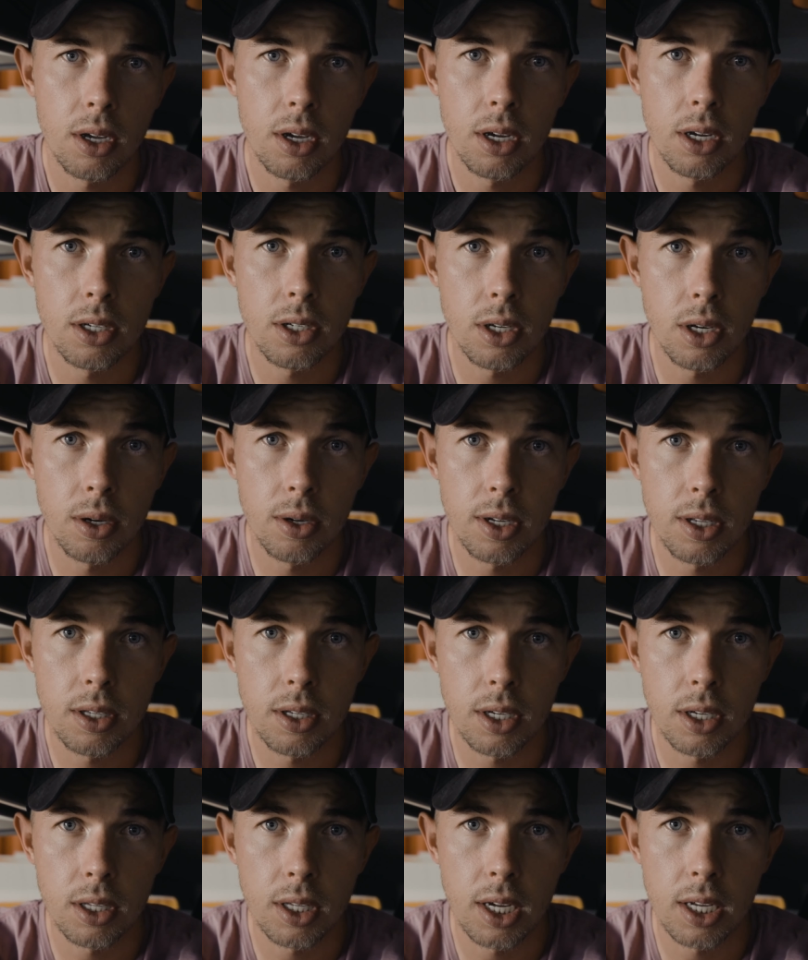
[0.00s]
is the only
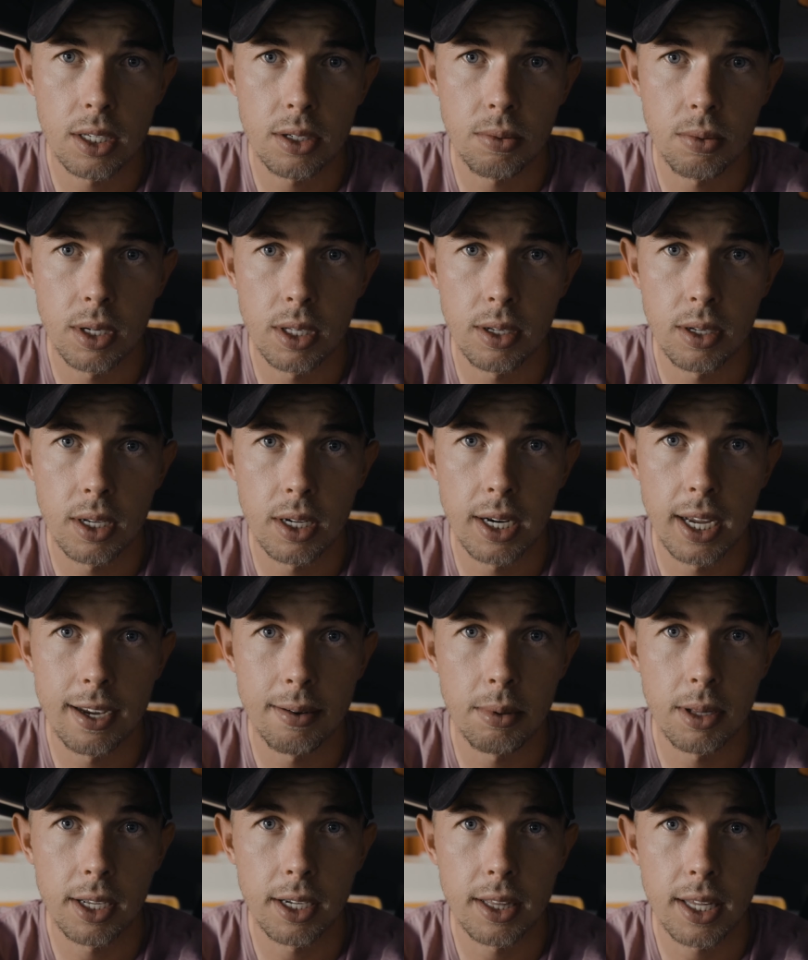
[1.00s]
thing that's really
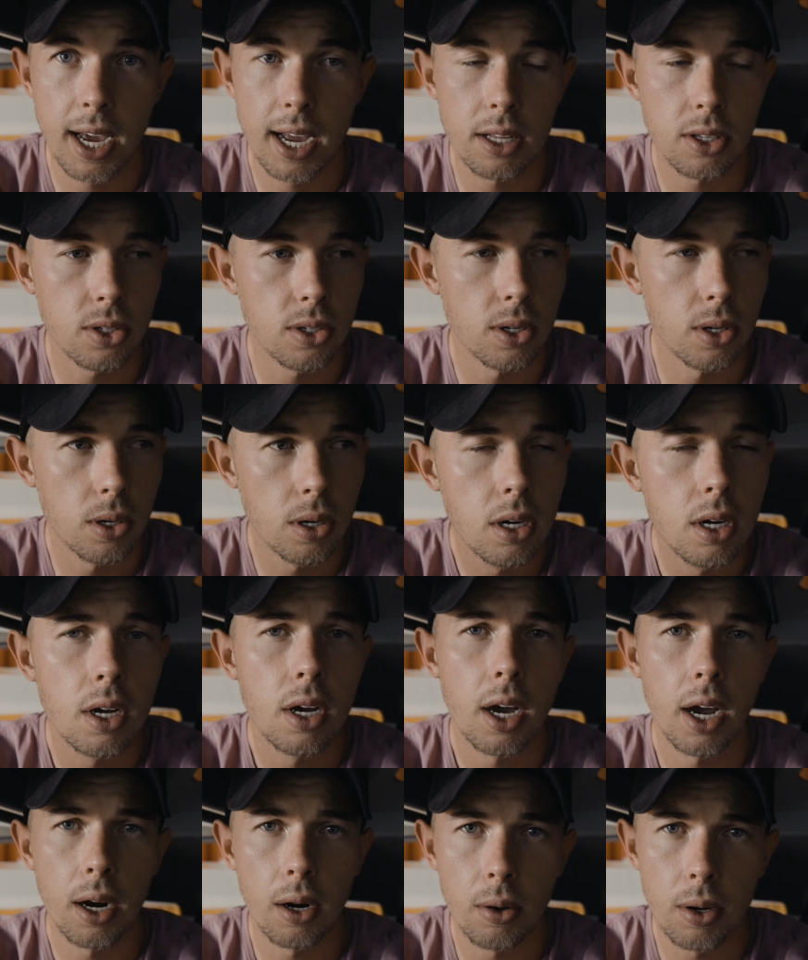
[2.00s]
enabling that. So
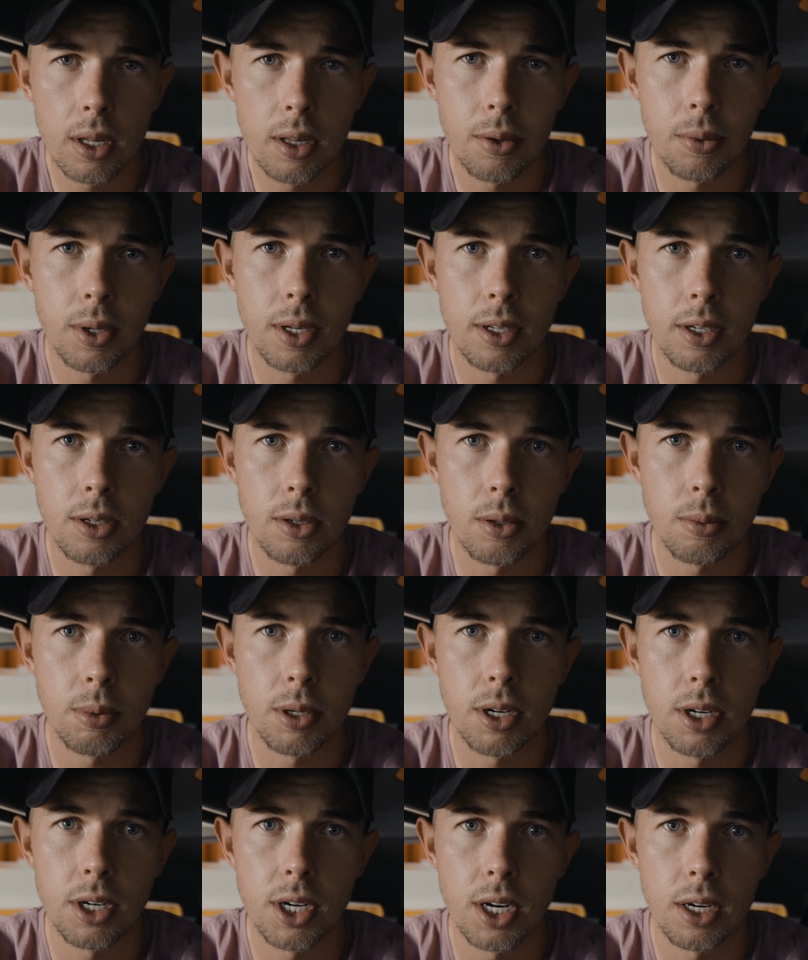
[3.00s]
I really do
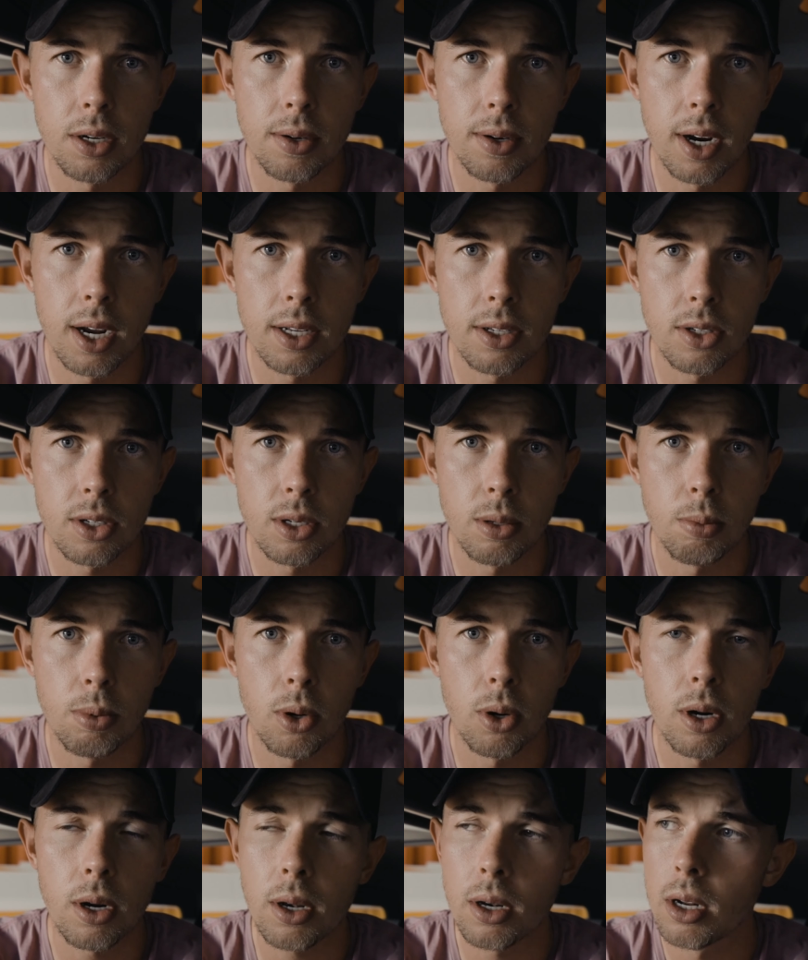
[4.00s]
appreciate you guys'
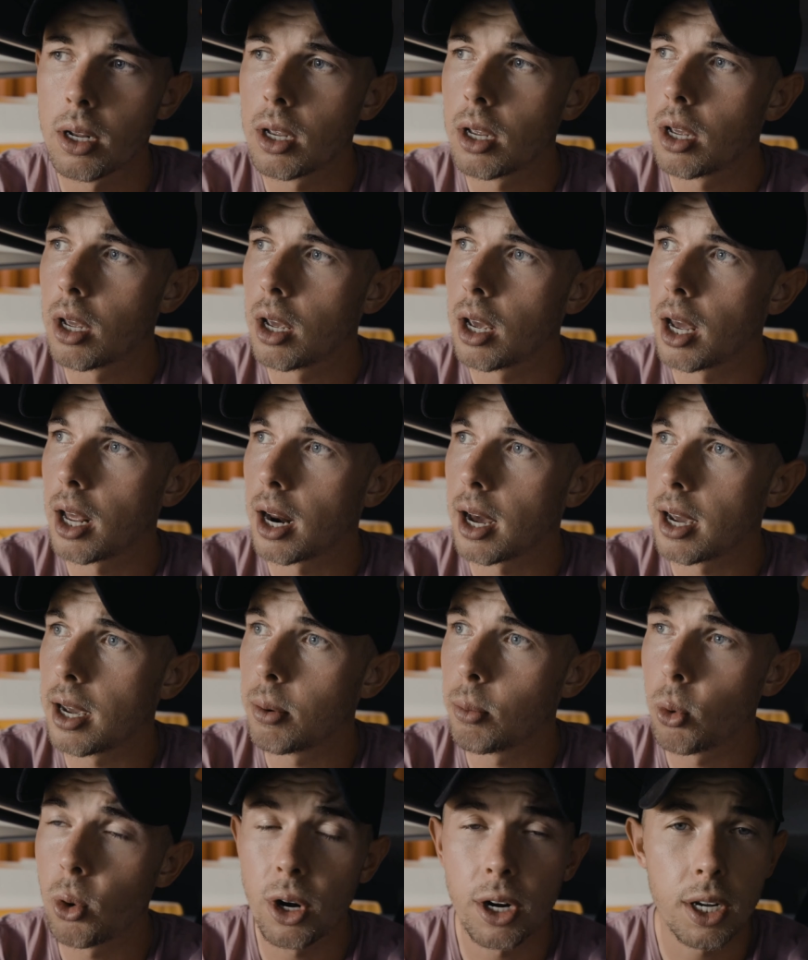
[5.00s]
support, and I
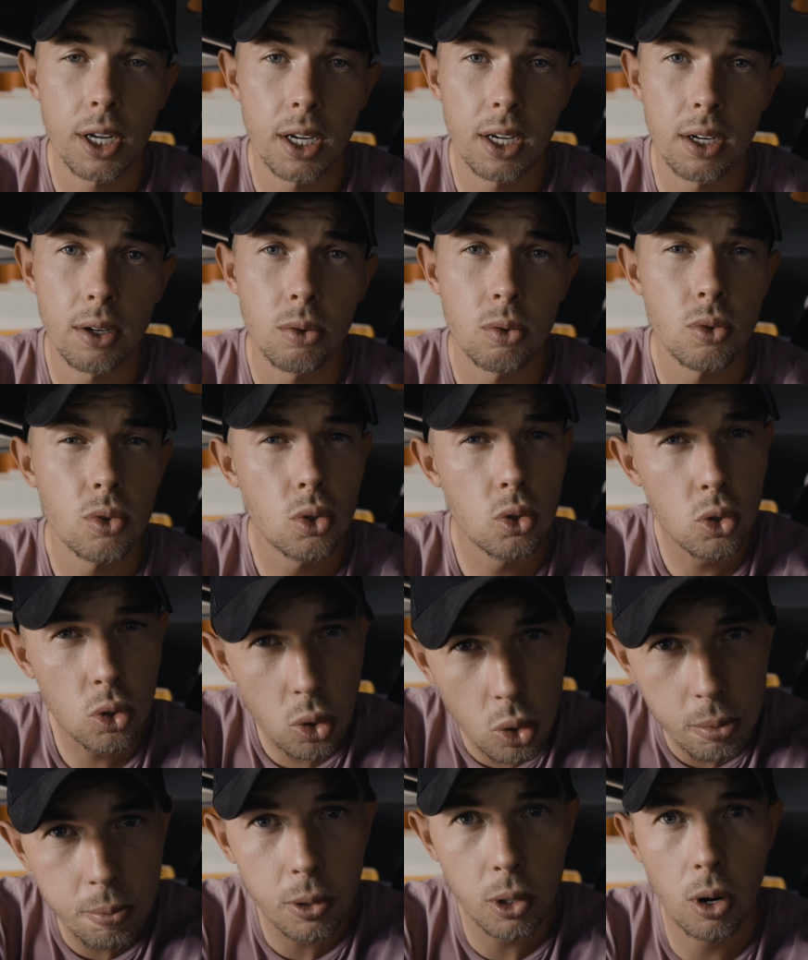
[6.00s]
am working
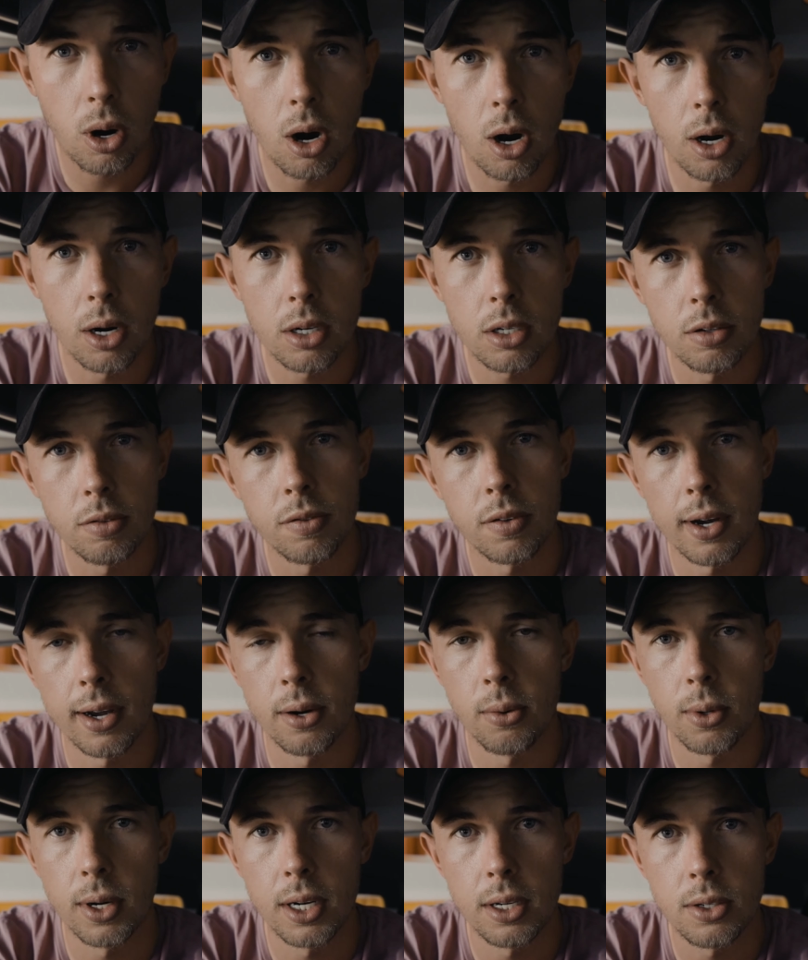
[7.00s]
super hard to
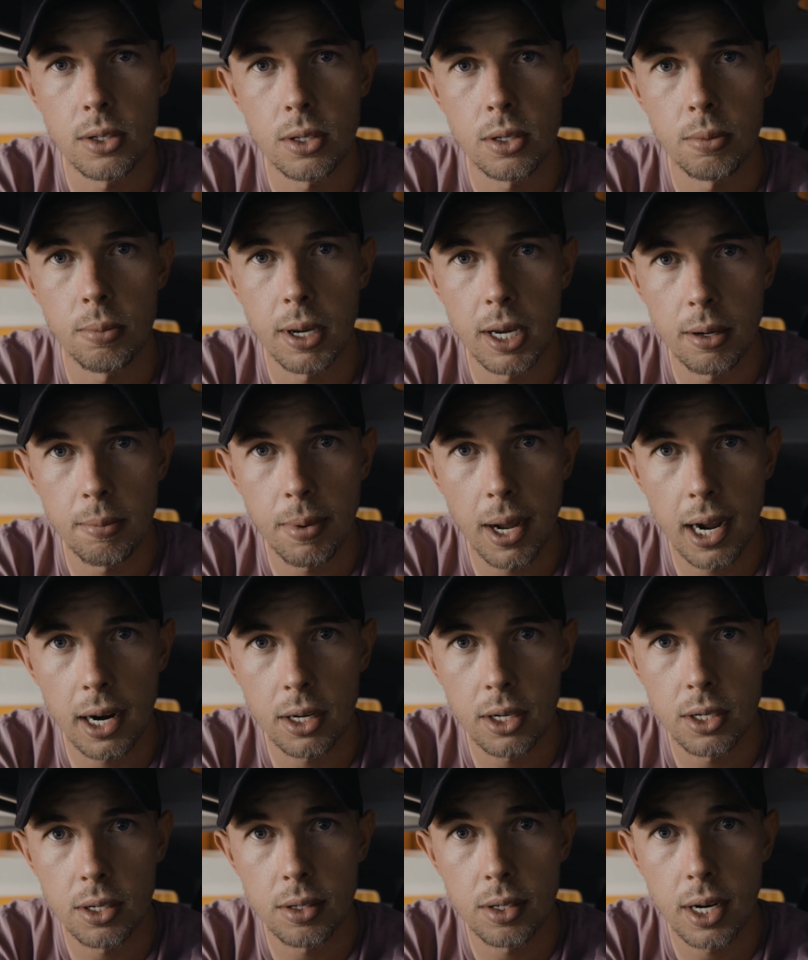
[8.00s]
find ways to pay it
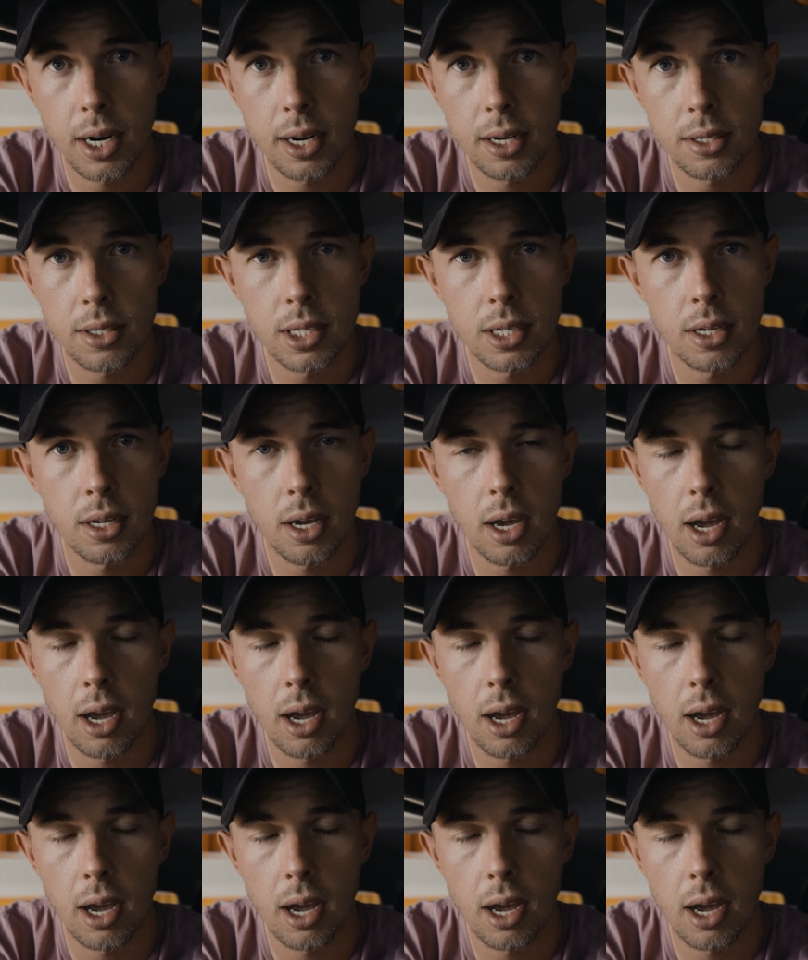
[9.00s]
back to you guys.